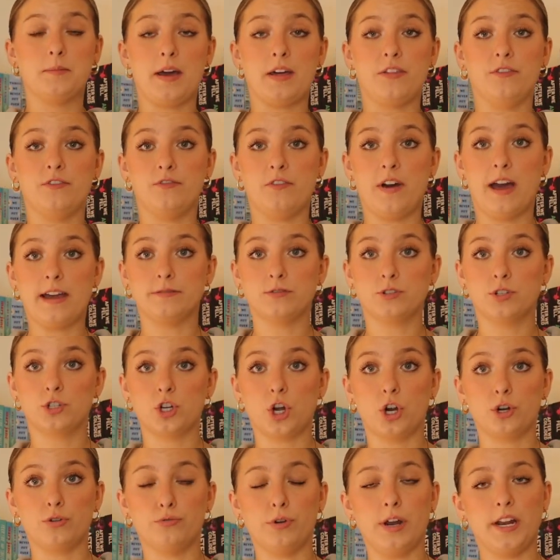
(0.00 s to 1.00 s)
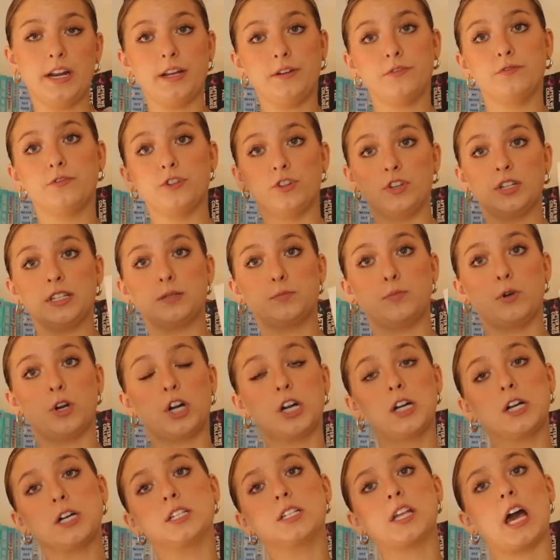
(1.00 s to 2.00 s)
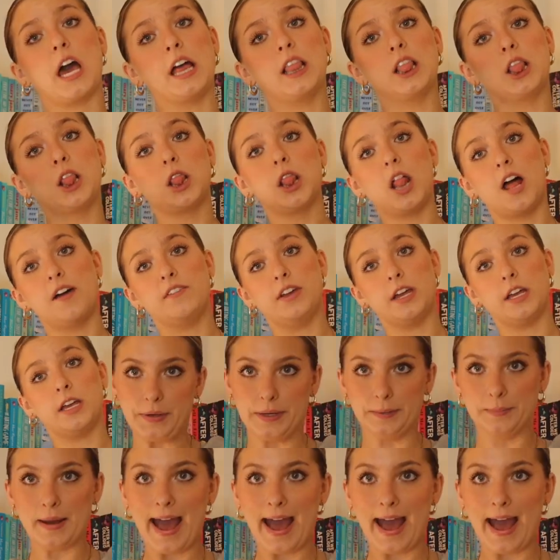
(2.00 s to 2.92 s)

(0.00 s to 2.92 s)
by the 5-star rating for this book because I love it. We're